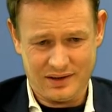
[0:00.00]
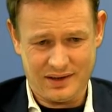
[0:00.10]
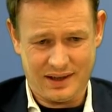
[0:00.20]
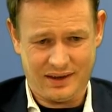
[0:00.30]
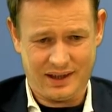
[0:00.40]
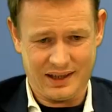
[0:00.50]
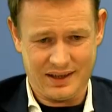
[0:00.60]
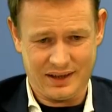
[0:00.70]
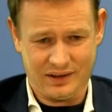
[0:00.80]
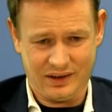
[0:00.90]
I think,
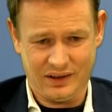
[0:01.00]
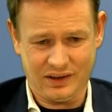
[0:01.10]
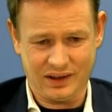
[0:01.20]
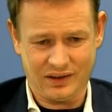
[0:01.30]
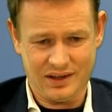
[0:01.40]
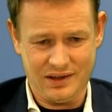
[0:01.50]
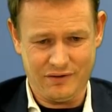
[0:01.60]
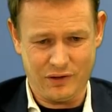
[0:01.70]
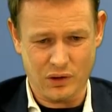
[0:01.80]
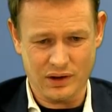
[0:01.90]
knight c6,
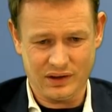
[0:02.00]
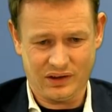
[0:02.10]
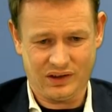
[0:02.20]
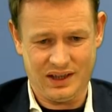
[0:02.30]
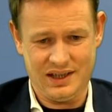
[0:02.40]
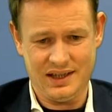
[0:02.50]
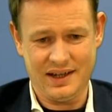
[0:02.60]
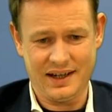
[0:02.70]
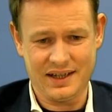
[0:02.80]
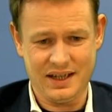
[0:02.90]
d4, cd,
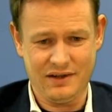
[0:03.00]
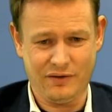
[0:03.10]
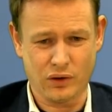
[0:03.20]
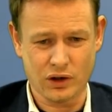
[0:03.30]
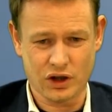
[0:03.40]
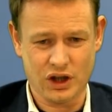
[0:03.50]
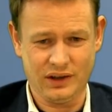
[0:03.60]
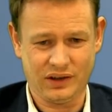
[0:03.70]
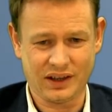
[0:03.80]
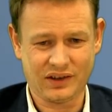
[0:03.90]
knight d4,
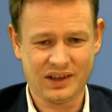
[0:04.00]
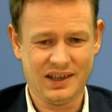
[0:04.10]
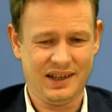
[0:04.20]
g6,